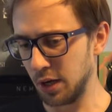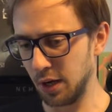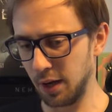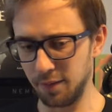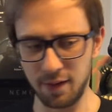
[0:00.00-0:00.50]

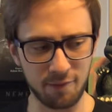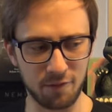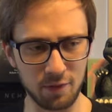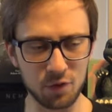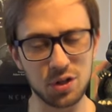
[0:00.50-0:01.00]
Uh,
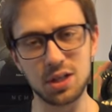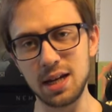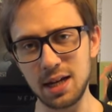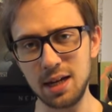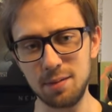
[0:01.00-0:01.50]
if if you
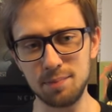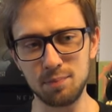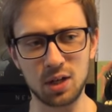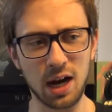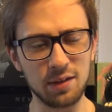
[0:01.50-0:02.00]
see
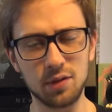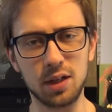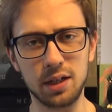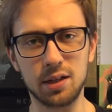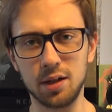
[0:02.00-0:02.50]
kind of
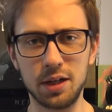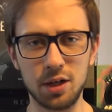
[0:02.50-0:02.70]
like uh,